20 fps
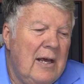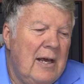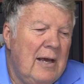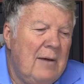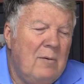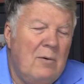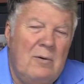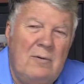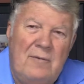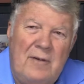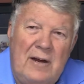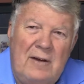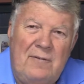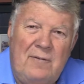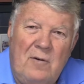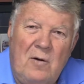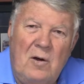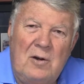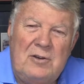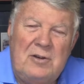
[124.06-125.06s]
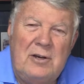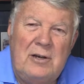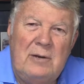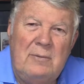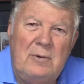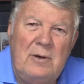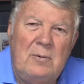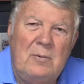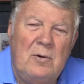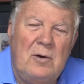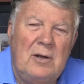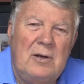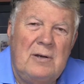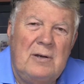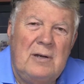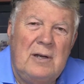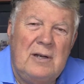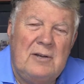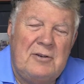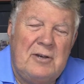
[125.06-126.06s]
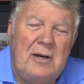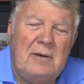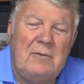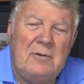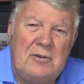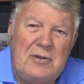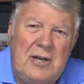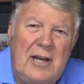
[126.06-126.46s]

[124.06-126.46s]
And we were very fortunate. We won several